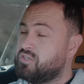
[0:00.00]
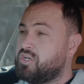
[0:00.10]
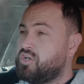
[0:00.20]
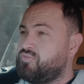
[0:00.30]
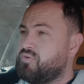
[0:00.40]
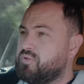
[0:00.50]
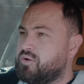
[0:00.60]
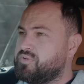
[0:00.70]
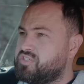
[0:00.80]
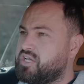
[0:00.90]
if I'm
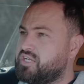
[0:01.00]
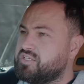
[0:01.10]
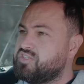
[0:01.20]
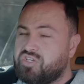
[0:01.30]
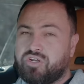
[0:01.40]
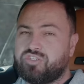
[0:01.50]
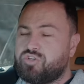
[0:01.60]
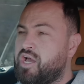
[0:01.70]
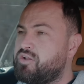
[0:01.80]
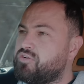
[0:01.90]
not mistaken. 0 to
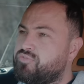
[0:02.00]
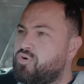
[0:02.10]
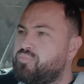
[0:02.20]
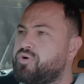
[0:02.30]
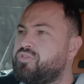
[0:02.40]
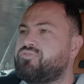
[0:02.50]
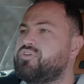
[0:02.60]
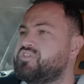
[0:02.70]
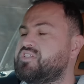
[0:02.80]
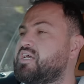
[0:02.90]
100,
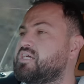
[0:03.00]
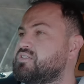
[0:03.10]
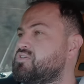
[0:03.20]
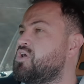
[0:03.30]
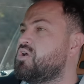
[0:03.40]
4.3 seconds.